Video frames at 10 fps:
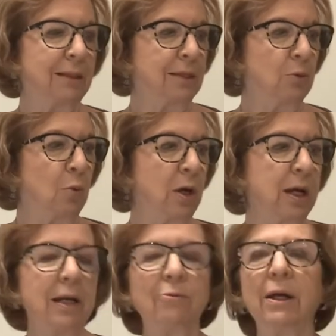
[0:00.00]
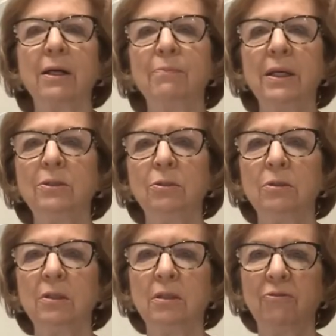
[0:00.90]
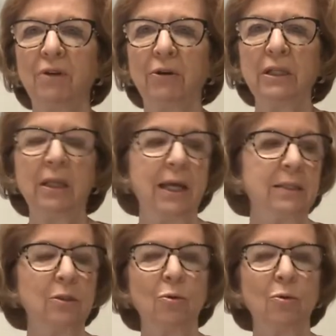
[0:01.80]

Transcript: That's why I recommend using the fairy lights